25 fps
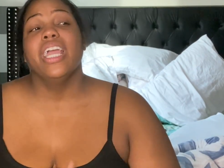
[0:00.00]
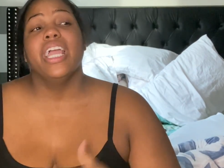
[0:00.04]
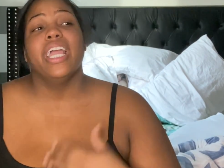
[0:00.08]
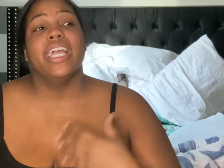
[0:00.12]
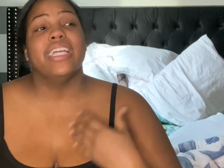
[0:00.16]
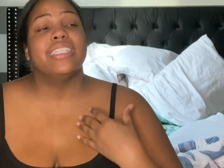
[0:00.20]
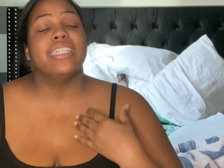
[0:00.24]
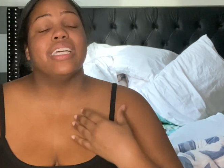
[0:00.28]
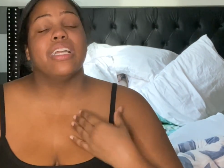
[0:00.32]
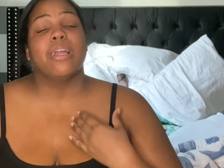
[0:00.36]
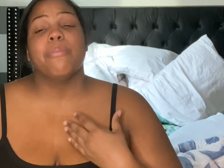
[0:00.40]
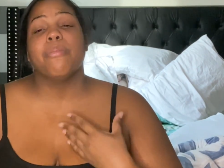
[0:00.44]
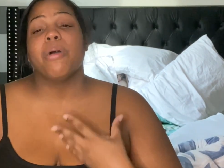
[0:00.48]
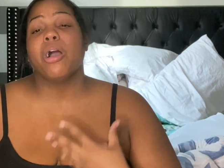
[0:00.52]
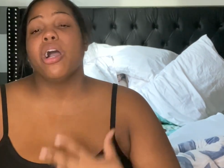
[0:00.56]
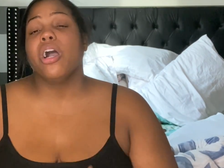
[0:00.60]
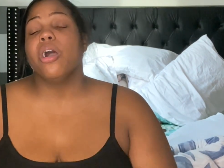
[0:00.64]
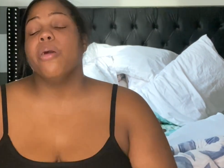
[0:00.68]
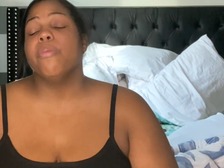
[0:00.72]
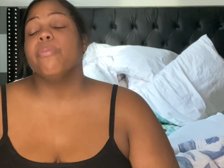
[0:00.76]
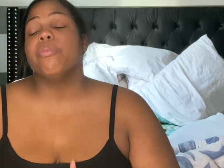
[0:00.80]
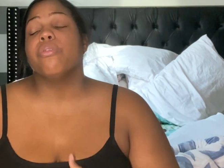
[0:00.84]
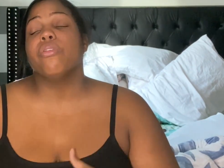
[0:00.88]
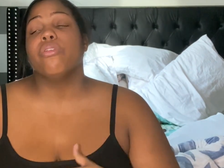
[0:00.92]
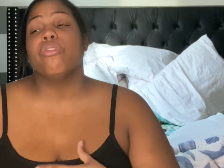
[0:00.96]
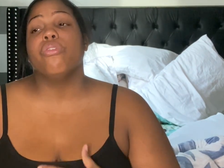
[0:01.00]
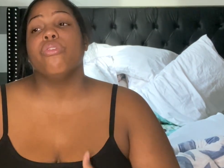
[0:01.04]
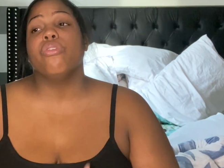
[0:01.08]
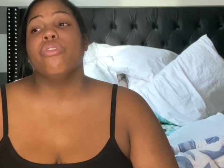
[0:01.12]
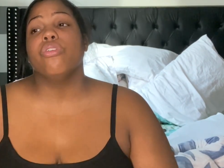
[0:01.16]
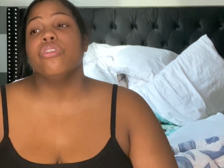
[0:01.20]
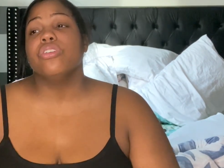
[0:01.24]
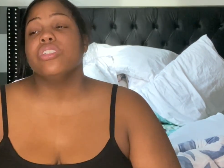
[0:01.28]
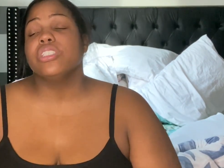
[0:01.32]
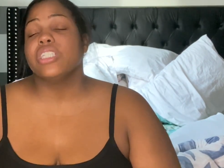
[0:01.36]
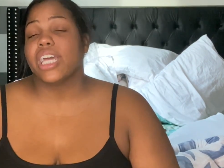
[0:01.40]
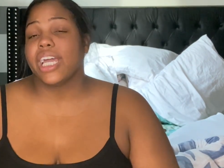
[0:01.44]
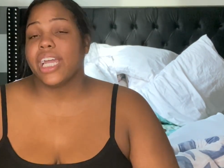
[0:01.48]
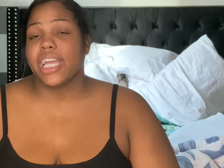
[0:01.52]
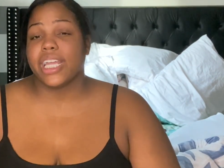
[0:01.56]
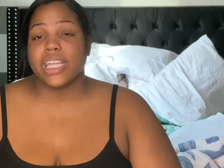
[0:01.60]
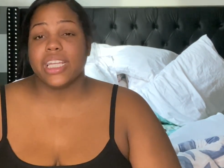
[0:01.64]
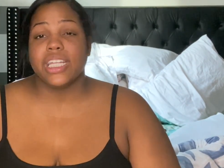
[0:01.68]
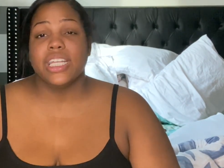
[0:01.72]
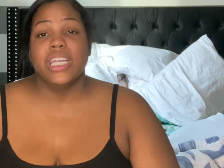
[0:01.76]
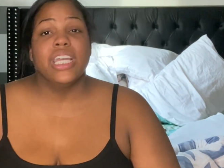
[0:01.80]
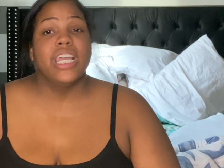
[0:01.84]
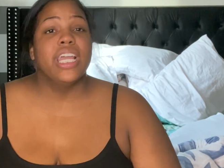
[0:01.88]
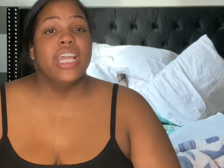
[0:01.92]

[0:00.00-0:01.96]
And then I'm up all night.